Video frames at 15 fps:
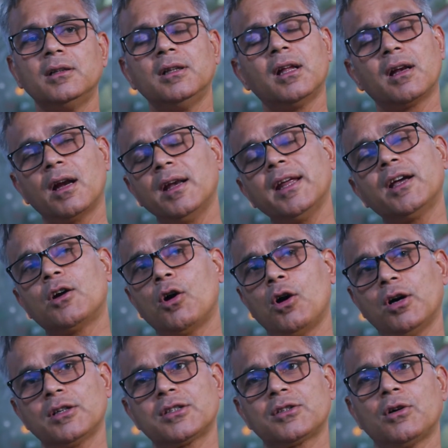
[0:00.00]
the running
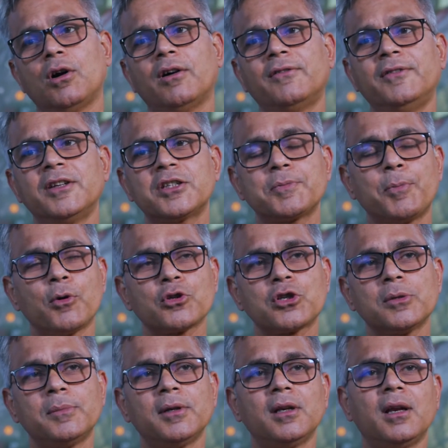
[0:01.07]
cost of
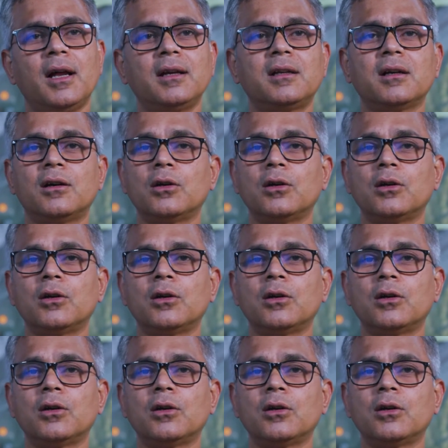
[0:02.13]
disposable and